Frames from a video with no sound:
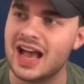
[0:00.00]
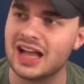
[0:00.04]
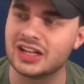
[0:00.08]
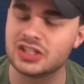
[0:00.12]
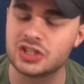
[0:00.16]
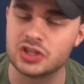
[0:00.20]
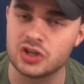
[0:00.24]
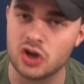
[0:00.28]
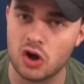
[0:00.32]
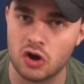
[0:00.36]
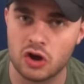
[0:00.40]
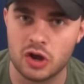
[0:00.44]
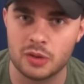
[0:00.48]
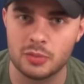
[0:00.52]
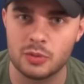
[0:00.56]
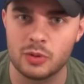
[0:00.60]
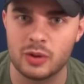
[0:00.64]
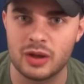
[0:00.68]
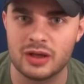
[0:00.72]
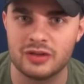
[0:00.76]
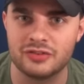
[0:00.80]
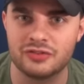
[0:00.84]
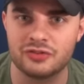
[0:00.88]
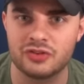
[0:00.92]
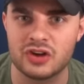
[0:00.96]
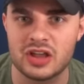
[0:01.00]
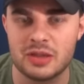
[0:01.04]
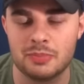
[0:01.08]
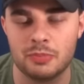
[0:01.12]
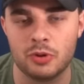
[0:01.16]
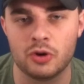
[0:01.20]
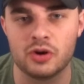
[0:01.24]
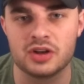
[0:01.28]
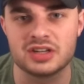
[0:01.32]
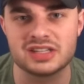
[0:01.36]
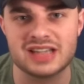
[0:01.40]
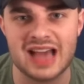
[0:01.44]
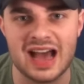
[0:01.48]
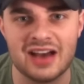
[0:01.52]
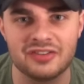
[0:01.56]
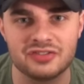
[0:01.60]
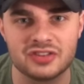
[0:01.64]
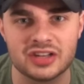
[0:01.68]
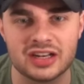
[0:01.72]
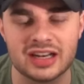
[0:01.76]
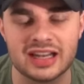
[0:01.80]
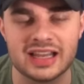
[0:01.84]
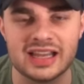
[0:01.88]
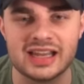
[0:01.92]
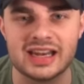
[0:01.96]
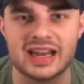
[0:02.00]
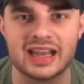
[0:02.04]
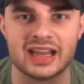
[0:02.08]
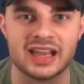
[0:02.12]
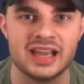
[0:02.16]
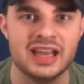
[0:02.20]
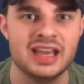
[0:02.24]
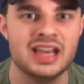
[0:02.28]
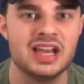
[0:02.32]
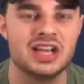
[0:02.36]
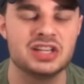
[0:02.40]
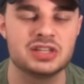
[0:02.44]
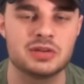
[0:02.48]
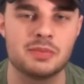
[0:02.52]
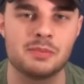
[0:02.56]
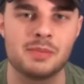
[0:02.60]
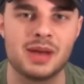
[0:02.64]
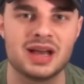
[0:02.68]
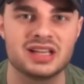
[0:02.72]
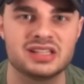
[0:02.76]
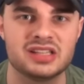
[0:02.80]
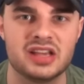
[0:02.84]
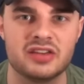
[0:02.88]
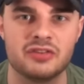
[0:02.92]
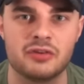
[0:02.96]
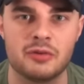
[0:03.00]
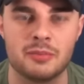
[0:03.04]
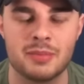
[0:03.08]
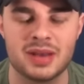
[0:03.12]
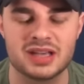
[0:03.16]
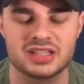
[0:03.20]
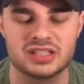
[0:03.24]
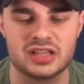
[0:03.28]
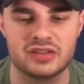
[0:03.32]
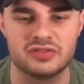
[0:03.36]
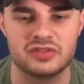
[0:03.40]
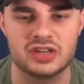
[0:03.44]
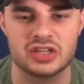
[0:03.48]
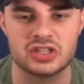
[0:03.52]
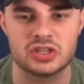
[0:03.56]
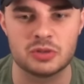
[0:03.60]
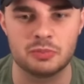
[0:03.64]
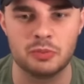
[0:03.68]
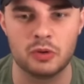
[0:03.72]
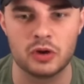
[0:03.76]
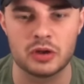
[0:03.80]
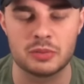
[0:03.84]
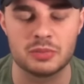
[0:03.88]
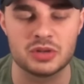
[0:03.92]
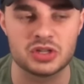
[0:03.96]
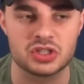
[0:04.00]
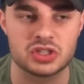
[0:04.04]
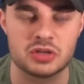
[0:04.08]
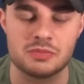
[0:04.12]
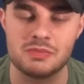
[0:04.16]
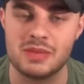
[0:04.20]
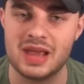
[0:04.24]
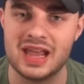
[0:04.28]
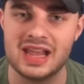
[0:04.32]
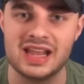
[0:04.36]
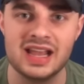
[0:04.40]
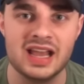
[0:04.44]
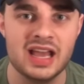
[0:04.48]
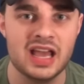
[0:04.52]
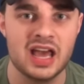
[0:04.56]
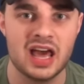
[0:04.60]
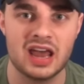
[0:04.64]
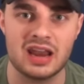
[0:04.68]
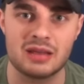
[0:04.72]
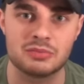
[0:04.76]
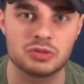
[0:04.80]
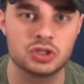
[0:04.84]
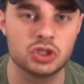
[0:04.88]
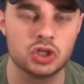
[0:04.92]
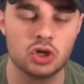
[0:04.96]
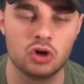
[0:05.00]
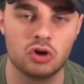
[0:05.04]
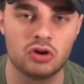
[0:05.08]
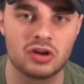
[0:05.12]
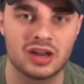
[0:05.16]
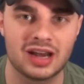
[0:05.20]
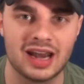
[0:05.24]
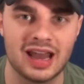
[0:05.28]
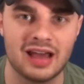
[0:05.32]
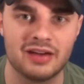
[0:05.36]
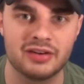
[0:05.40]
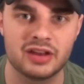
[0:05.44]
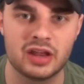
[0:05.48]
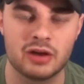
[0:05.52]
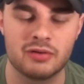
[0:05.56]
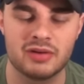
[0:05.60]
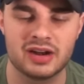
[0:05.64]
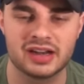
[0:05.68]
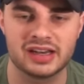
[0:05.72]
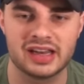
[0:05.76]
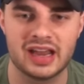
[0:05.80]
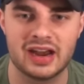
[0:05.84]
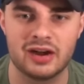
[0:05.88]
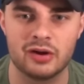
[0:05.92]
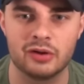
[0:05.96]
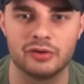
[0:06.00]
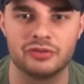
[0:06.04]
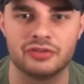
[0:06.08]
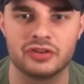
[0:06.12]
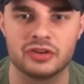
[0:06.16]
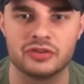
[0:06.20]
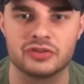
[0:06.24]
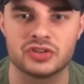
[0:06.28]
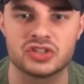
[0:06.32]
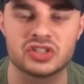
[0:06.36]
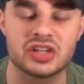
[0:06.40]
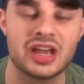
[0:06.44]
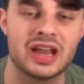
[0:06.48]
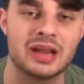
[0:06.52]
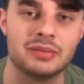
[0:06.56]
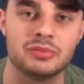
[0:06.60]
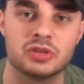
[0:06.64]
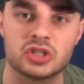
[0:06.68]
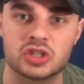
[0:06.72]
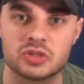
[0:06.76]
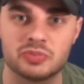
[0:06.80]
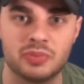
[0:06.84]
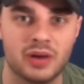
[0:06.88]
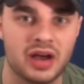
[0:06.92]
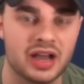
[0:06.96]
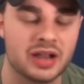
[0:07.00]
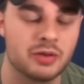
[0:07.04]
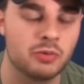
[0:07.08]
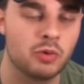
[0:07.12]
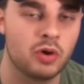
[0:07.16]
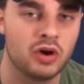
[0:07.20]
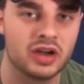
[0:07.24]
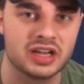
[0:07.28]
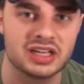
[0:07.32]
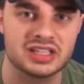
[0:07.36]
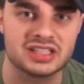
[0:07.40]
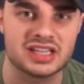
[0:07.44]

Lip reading: And to not come away with 3 points after leading is a massive, massive disappointment to me, and I'm sure Claudio Ranieri will feel the same, despite what he